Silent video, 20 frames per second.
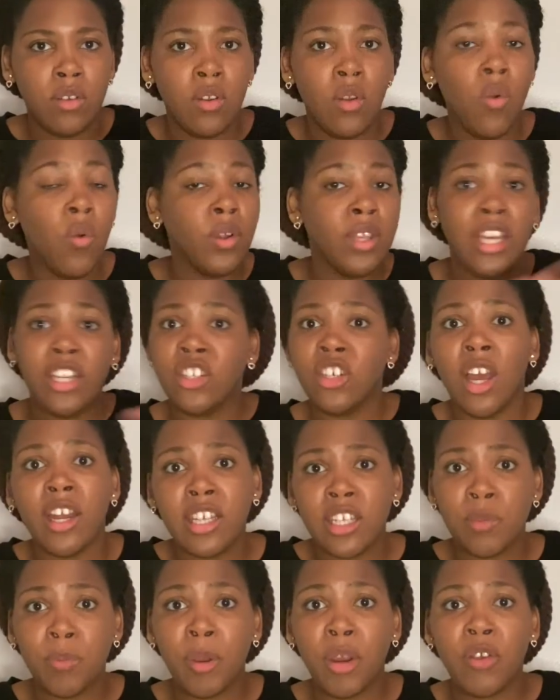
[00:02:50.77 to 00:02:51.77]
or that
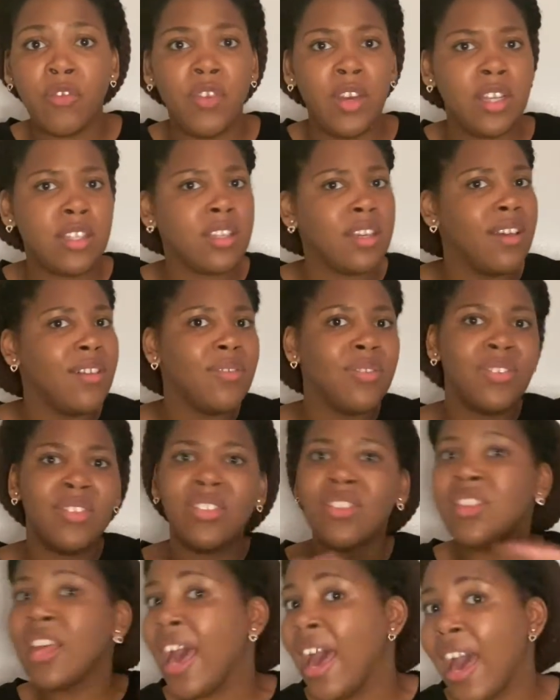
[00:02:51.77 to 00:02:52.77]
Shawnee's perfect.
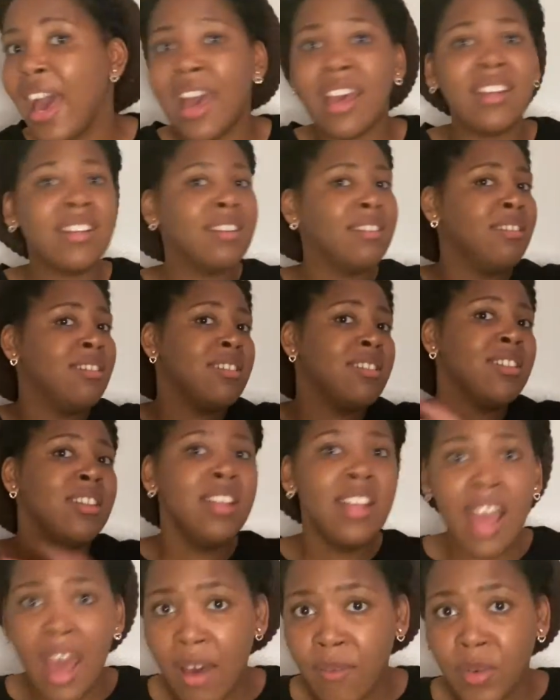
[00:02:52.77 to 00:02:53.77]
That is
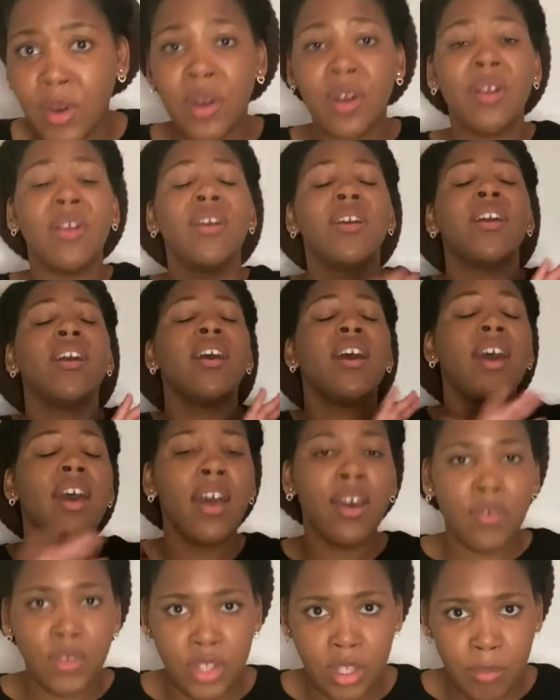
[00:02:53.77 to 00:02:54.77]
never,
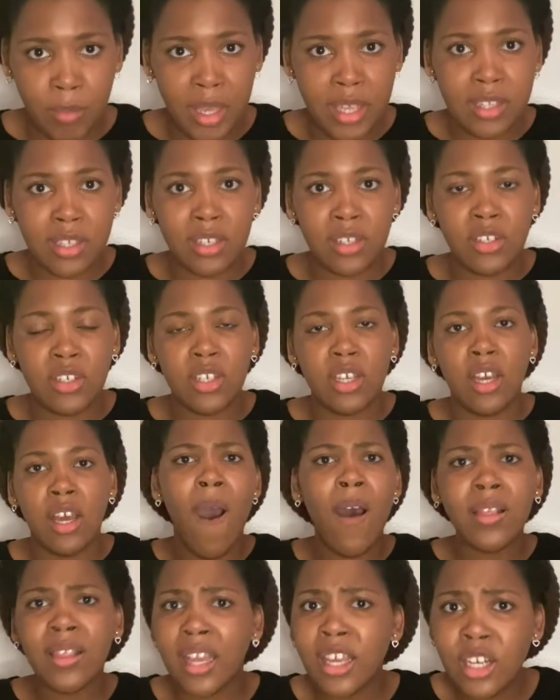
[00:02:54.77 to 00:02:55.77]
ever the message.
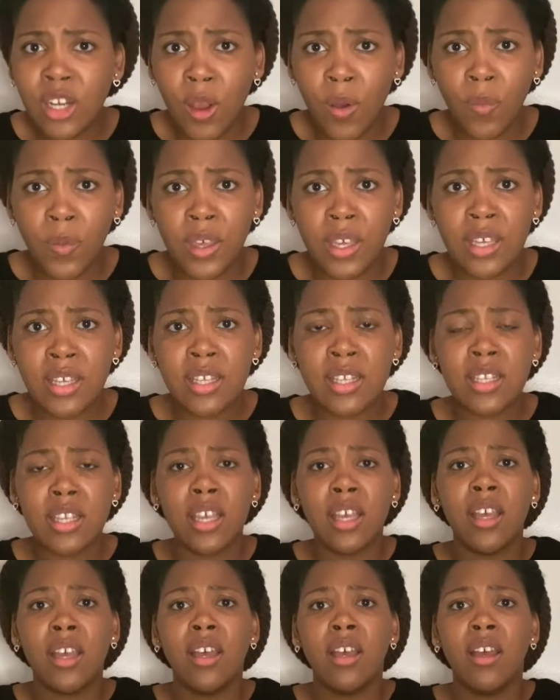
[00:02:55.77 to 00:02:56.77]
All I know is
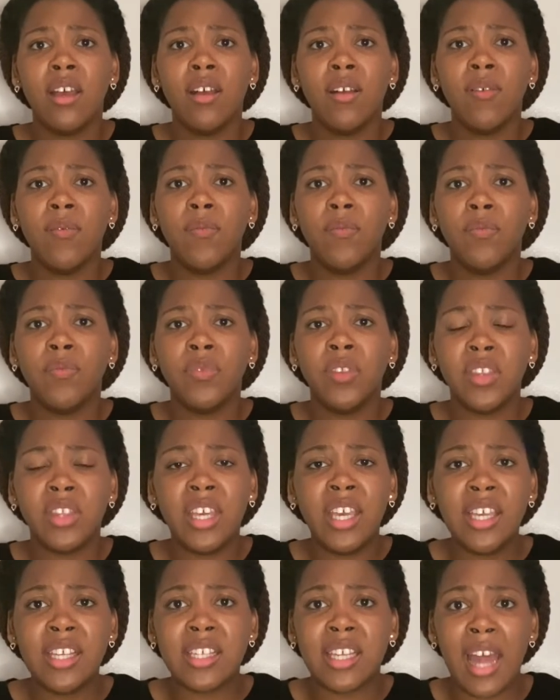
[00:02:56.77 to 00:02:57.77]
the
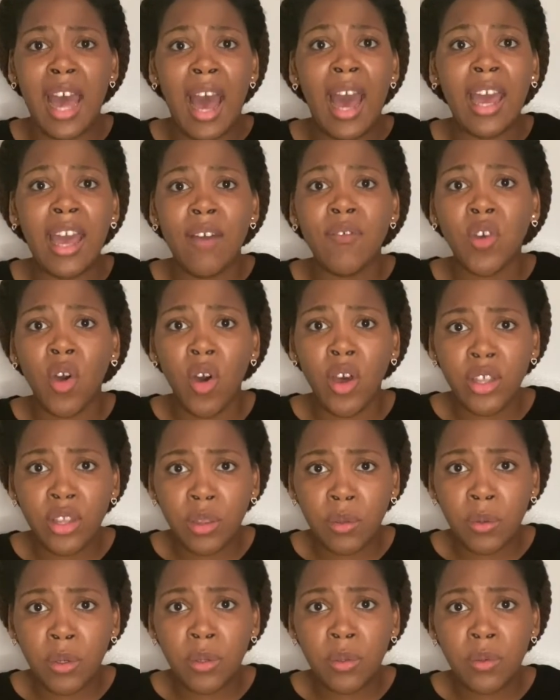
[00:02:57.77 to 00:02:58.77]
things that I have gone
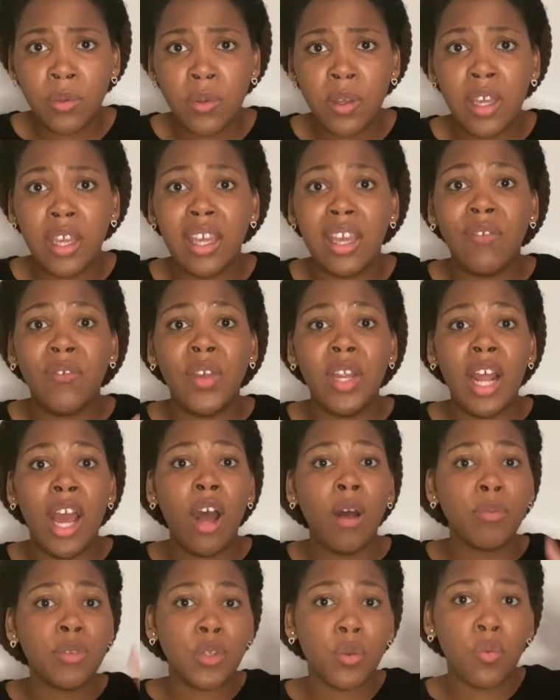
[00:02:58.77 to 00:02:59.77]
through, if it
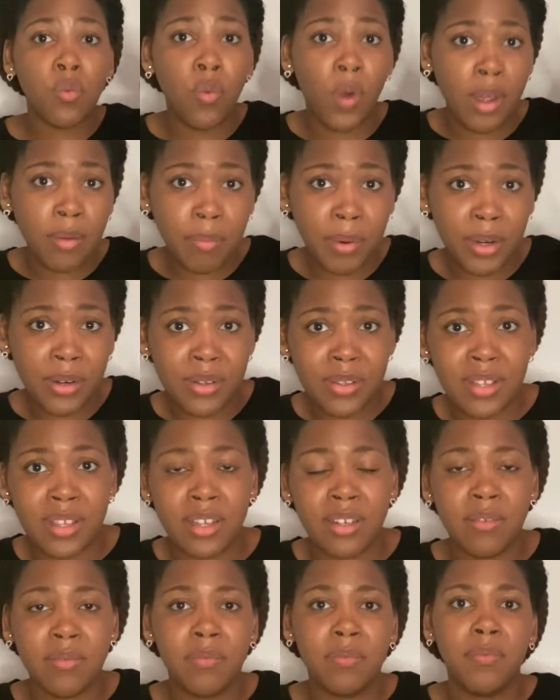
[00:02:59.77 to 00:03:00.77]
helps one
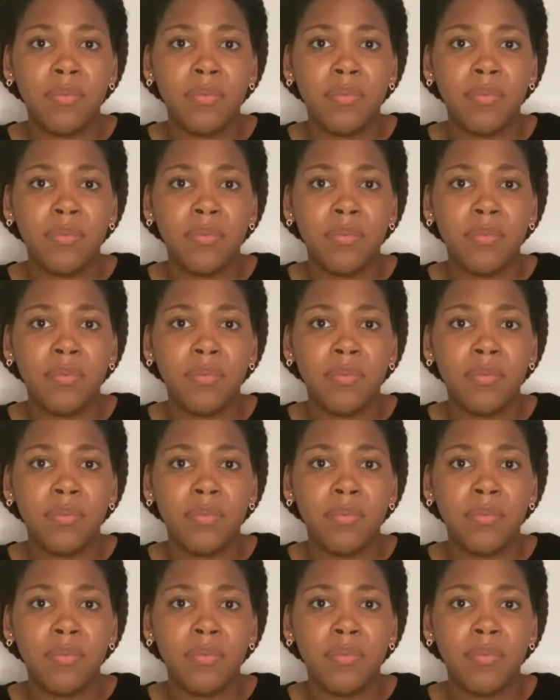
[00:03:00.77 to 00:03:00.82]
person